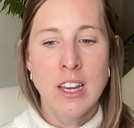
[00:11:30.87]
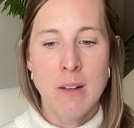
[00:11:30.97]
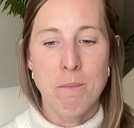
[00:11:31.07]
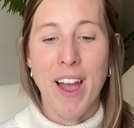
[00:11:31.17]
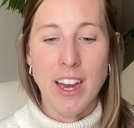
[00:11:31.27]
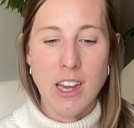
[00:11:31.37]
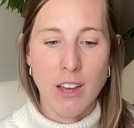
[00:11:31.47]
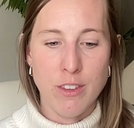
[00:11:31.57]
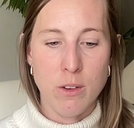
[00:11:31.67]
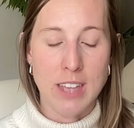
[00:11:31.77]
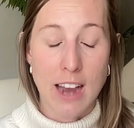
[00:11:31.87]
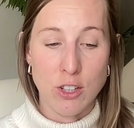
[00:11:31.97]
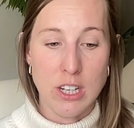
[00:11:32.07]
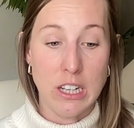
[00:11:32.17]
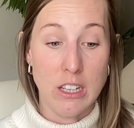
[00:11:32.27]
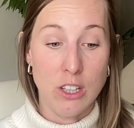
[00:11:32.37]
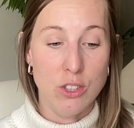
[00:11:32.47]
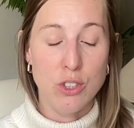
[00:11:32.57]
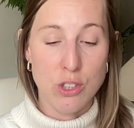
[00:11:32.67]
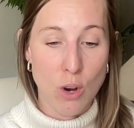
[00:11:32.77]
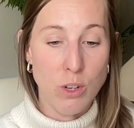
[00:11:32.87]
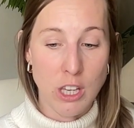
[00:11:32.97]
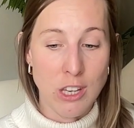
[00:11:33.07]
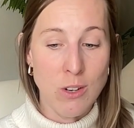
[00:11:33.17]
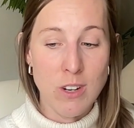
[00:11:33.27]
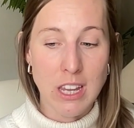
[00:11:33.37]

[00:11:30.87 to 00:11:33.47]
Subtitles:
My nephew is actually so cute.